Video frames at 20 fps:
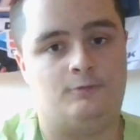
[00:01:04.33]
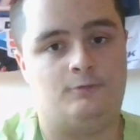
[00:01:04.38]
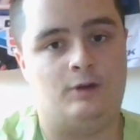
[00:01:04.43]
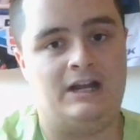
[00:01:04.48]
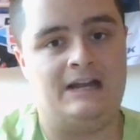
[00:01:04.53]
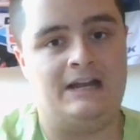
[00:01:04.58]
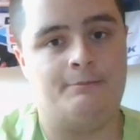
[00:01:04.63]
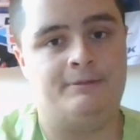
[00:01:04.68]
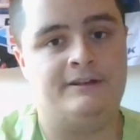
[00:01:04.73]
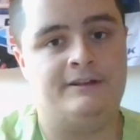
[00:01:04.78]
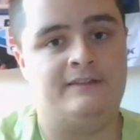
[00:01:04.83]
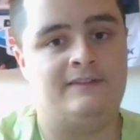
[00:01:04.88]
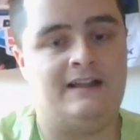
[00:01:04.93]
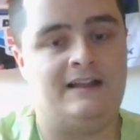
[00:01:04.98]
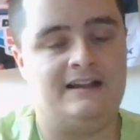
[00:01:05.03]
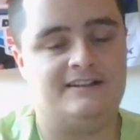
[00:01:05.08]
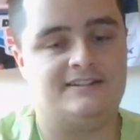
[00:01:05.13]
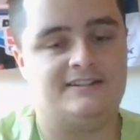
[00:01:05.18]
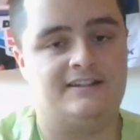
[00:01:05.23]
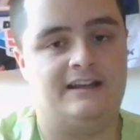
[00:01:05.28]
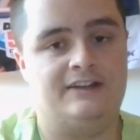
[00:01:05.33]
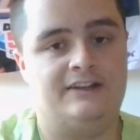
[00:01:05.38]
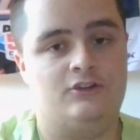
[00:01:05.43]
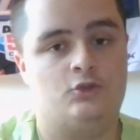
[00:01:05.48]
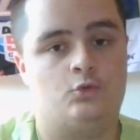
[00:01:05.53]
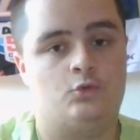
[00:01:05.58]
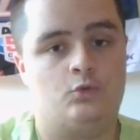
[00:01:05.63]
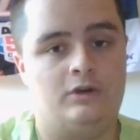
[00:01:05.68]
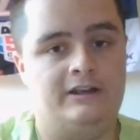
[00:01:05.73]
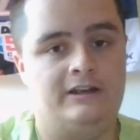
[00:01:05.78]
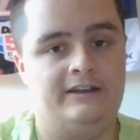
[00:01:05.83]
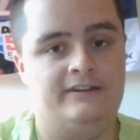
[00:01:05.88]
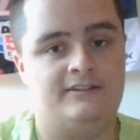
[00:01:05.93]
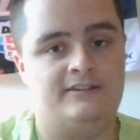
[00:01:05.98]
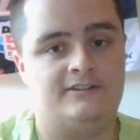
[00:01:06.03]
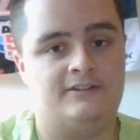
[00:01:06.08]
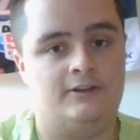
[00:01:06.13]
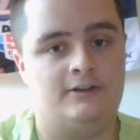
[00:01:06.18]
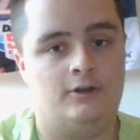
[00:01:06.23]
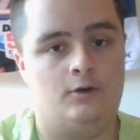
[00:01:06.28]
what happened in last night's
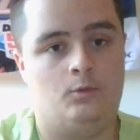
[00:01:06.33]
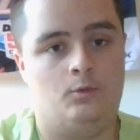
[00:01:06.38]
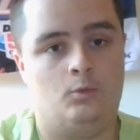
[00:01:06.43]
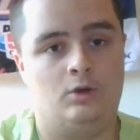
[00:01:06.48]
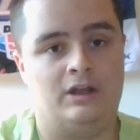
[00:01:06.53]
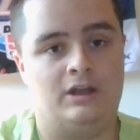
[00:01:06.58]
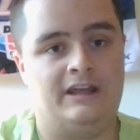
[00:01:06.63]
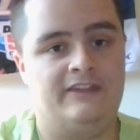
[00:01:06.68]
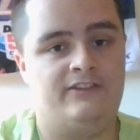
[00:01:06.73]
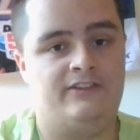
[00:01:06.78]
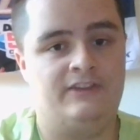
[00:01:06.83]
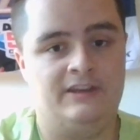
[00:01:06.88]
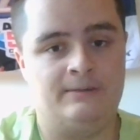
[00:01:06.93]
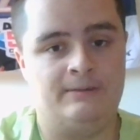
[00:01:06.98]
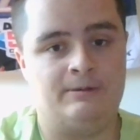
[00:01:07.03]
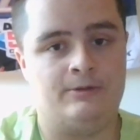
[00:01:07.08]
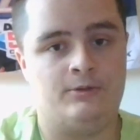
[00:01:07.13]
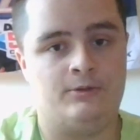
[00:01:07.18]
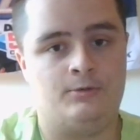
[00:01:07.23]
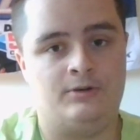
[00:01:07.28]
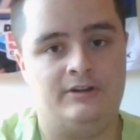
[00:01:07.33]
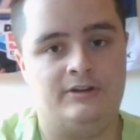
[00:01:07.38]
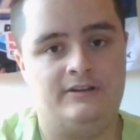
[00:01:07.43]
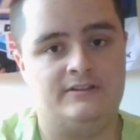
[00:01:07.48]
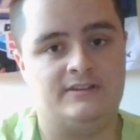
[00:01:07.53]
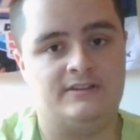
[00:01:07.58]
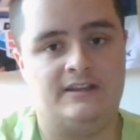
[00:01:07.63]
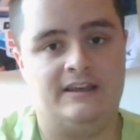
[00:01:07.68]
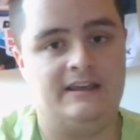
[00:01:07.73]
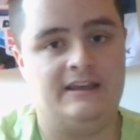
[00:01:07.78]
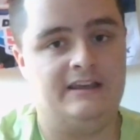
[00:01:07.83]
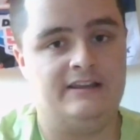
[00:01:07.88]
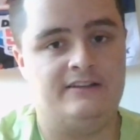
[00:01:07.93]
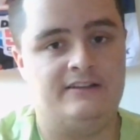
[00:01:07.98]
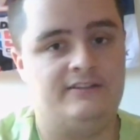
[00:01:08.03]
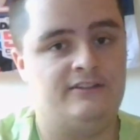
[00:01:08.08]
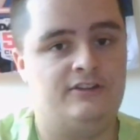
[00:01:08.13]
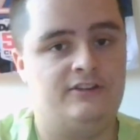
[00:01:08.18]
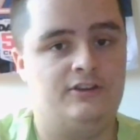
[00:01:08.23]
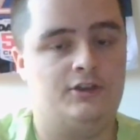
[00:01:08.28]
race, what I think about the race,
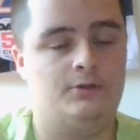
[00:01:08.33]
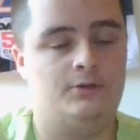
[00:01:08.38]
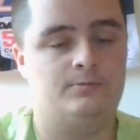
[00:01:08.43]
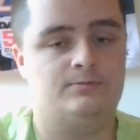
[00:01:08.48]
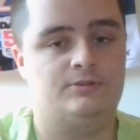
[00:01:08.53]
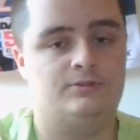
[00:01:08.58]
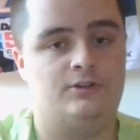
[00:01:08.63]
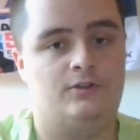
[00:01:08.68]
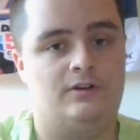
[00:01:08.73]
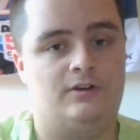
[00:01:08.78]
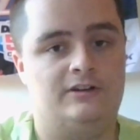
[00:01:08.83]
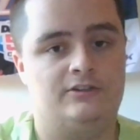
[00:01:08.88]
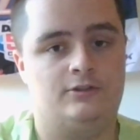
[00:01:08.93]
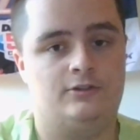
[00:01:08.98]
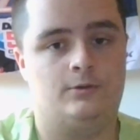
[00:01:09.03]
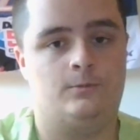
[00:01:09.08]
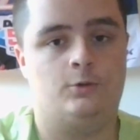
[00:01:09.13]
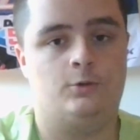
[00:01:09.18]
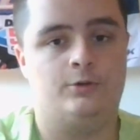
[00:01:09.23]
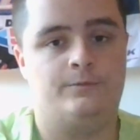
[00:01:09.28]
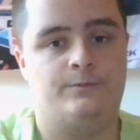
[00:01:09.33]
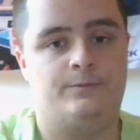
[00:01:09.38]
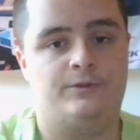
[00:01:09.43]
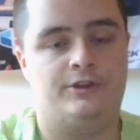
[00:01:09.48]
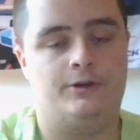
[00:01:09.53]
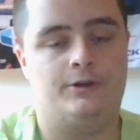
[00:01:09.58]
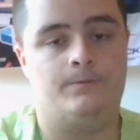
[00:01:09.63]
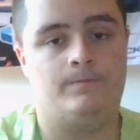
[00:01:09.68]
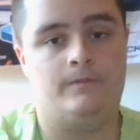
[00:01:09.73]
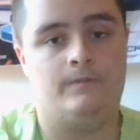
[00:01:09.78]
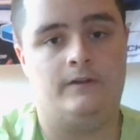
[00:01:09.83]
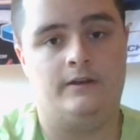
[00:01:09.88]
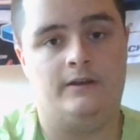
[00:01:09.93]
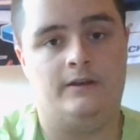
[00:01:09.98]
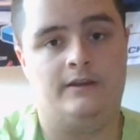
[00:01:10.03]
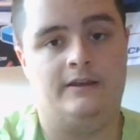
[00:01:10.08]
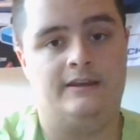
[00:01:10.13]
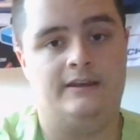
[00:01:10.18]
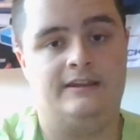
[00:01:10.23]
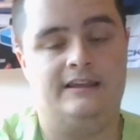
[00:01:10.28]
and so on and so forth. So,
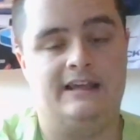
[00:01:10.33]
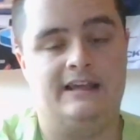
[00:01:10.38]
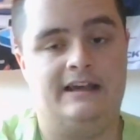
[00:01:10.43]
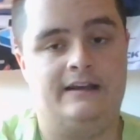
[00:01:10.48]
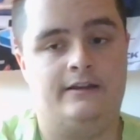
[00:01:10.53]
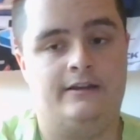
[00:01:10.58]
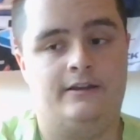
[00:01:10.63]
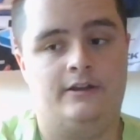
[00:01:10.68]
yeah.